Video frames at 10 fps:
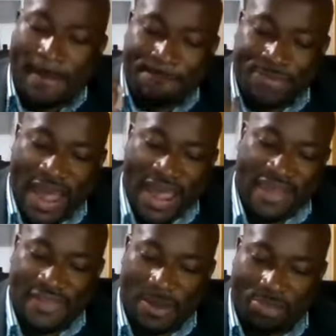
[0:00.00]

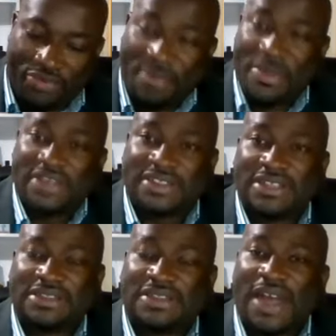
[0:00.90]
by the
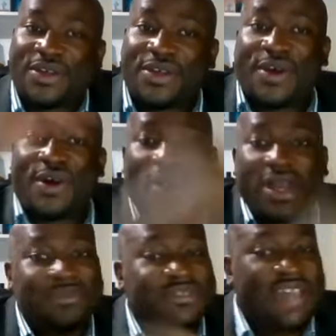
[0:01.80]
promises that
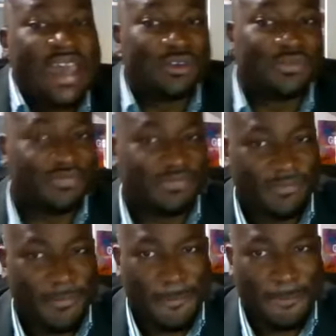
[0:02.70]
God Himself,
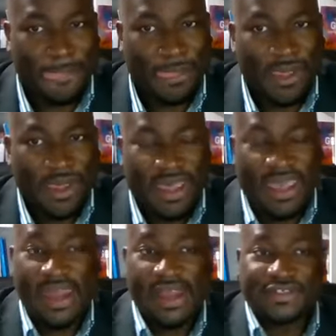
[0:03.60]

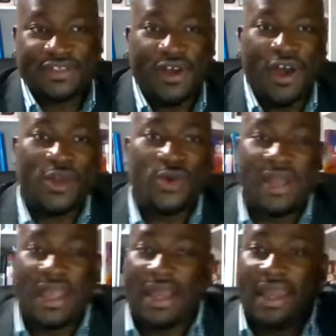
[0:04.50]
it is God who
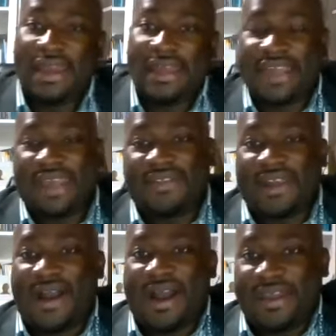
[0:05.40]
declared it in the
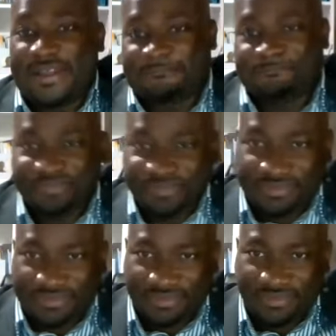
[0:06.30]
garden.
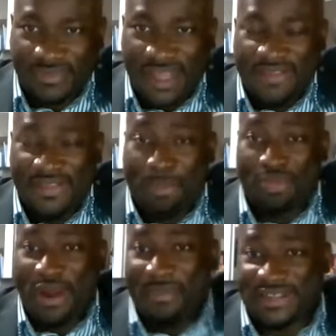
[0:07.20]
The
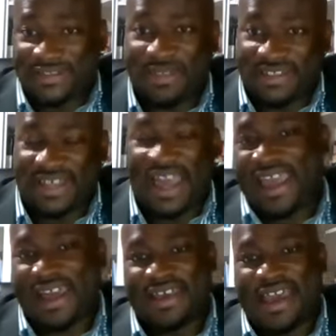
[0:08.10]
promised
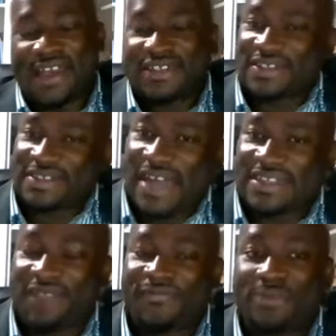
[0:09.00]
Messiah
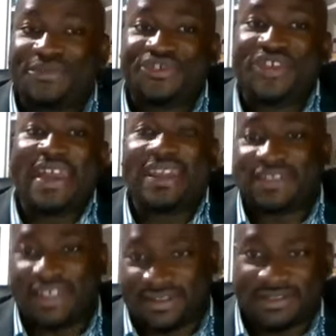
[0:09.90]
started from
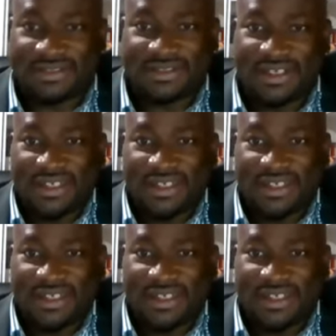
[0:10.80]
Genesis,